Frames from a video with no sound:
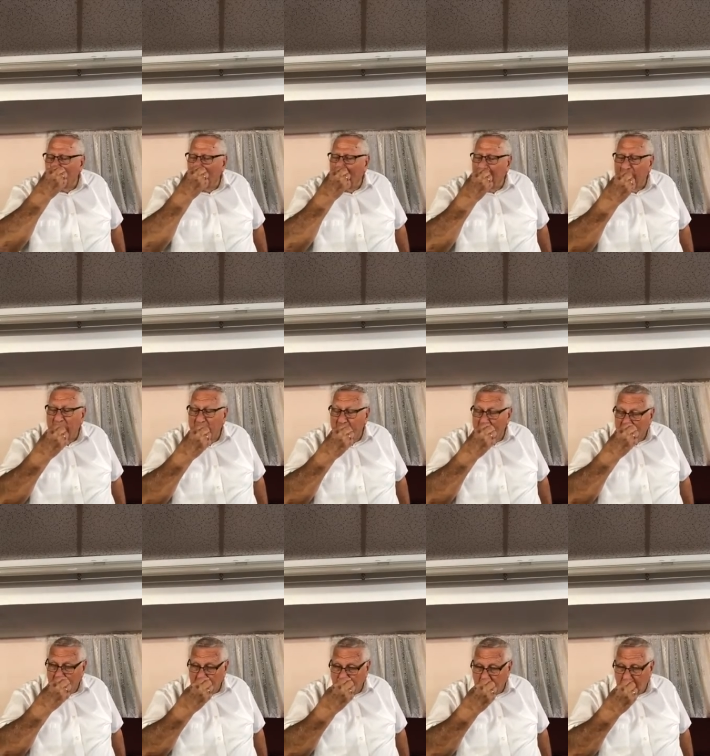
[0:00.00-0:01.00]
going to name it.
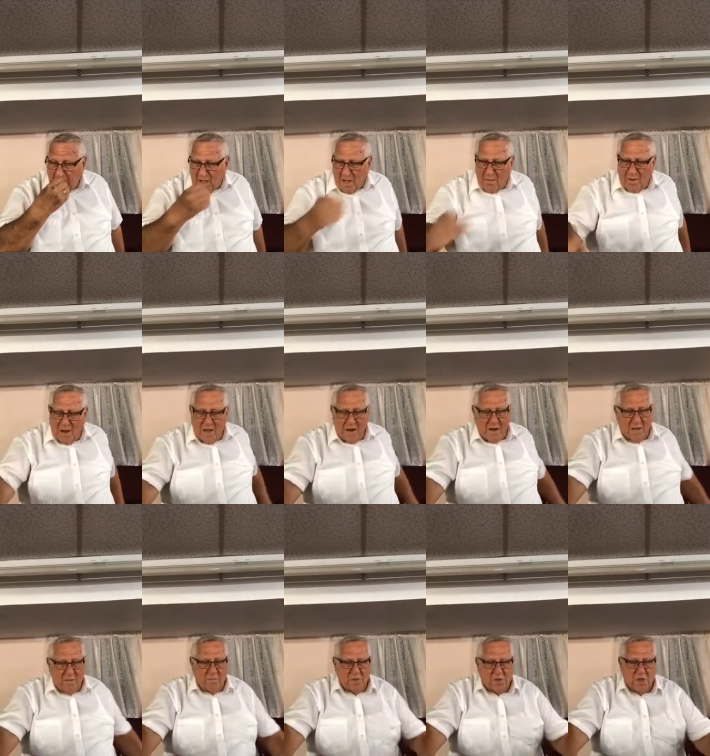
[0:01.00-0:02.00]
Used to be a day when I
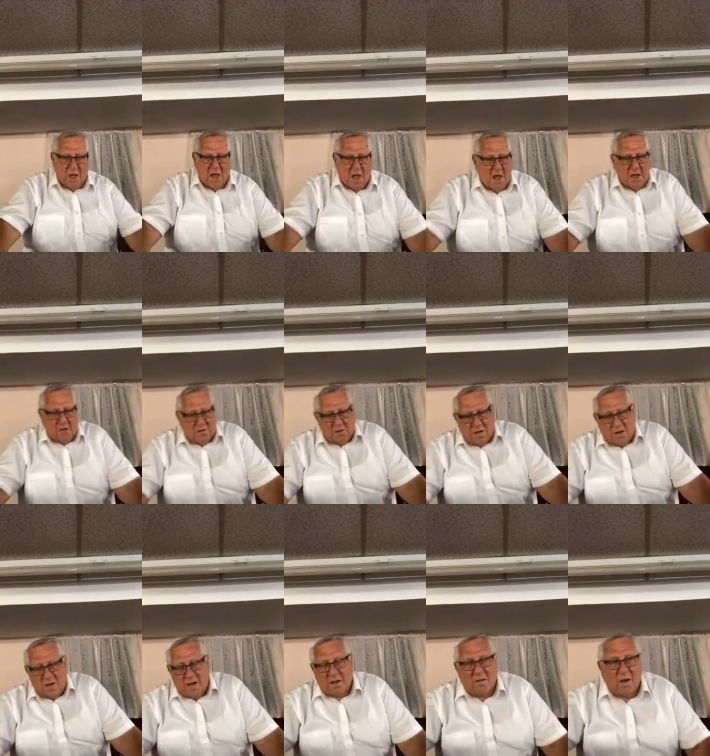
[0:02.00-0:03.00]
name the child. I ain't going to
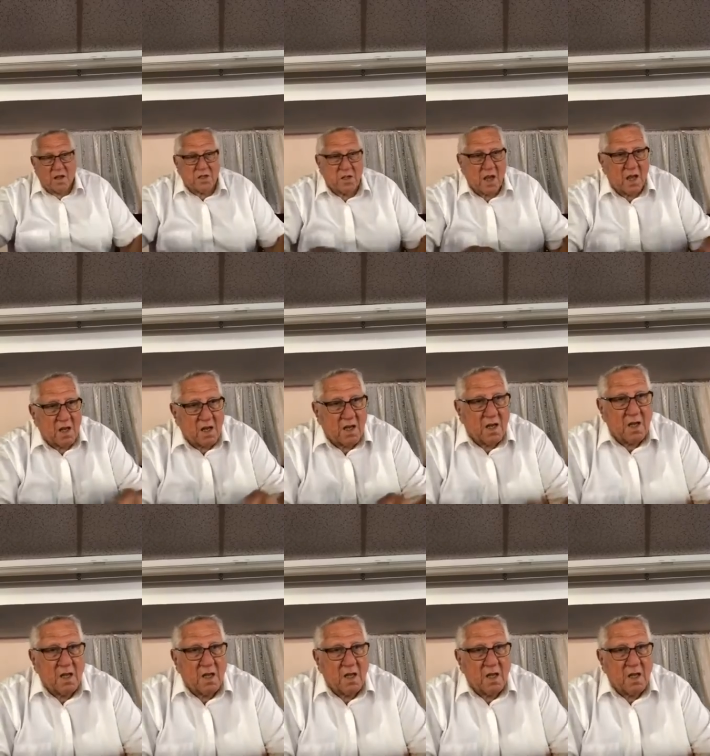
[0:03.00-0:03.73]
name that grandchild.